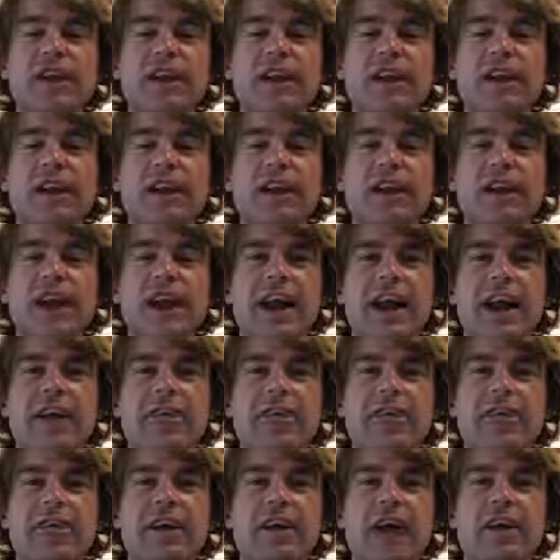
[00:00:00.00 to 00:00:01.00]
The
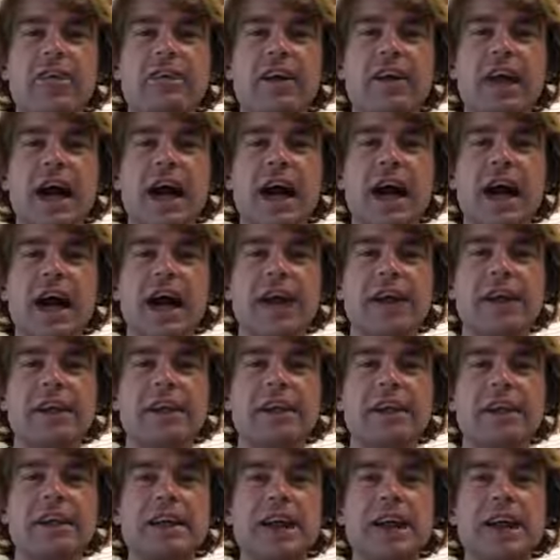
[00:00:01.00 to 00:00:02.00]
lighthouse is Hunting
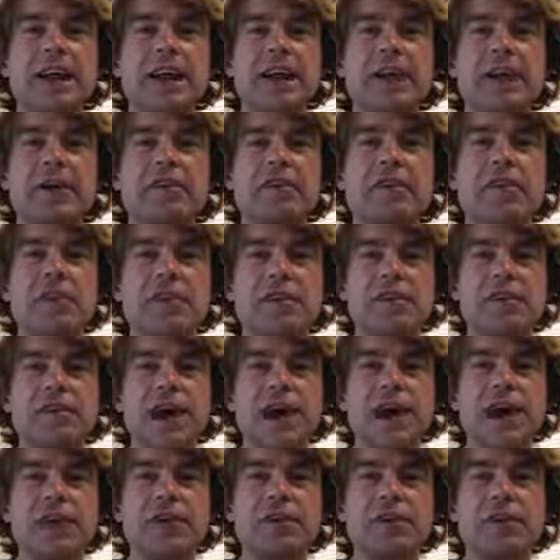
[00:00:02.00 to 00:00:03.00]
Island, and Morris
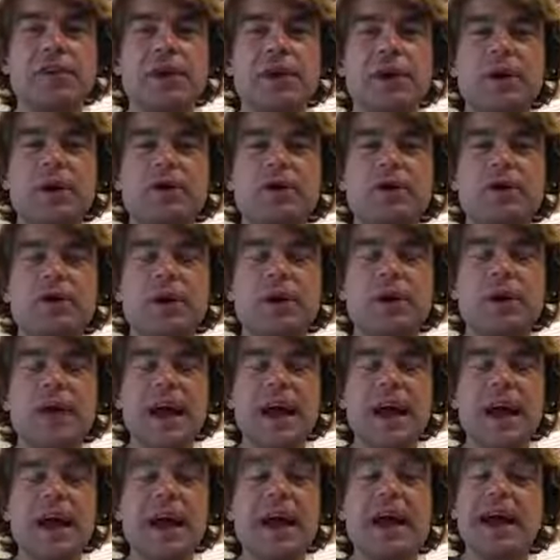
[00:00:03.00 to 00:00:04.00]
Island appears, so
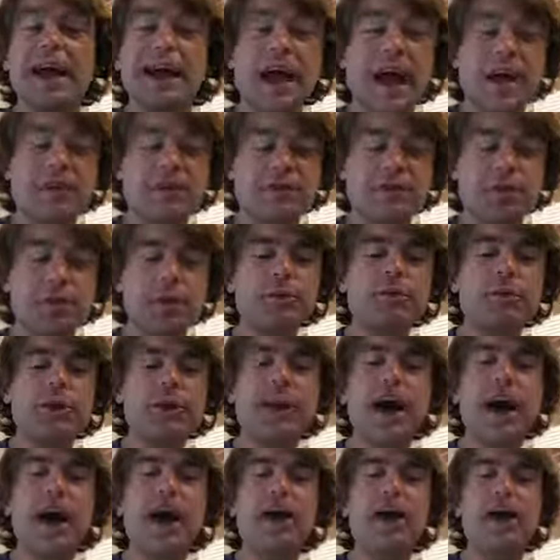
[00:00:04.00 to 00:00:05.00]
not filmed in
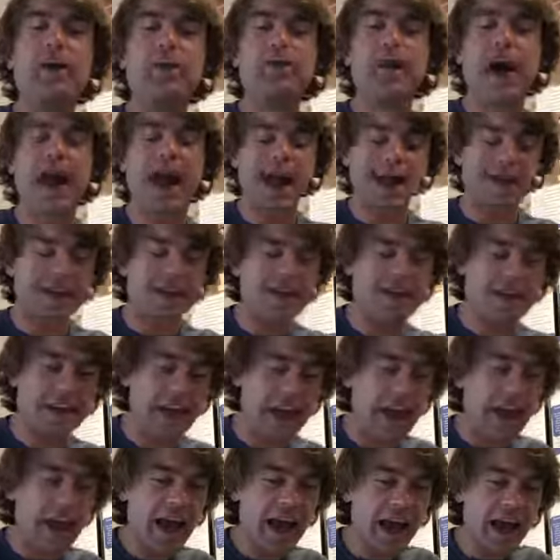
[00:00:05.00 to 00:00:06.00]
the Outer Banks.
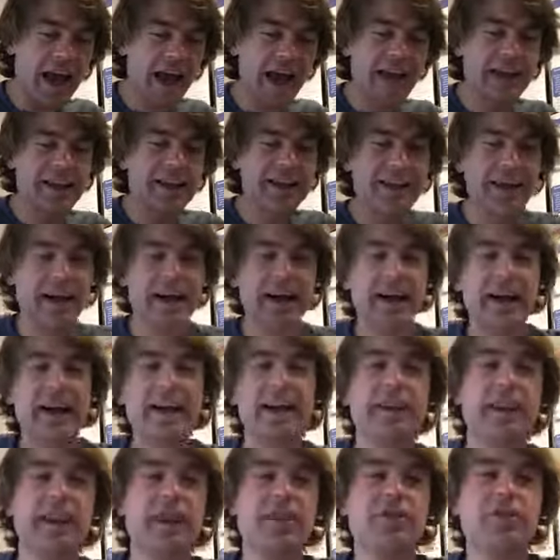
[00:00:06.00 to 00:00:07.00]
And
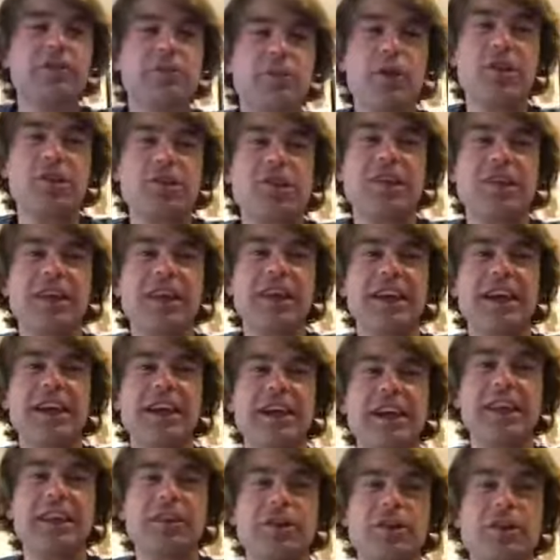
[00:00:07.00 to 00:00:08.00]

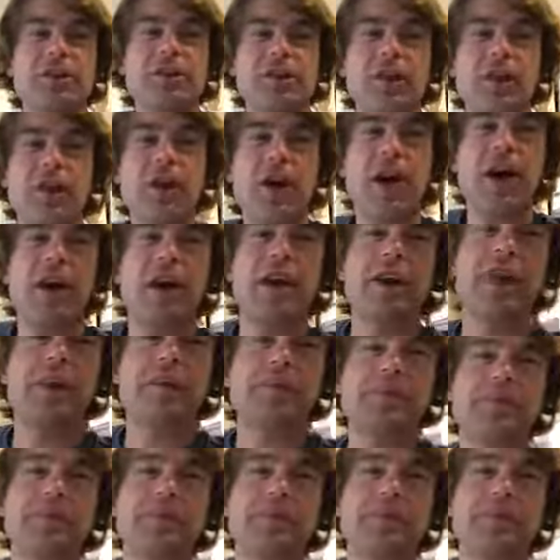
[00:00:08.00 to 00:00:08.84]
unfortunately, there's a lot of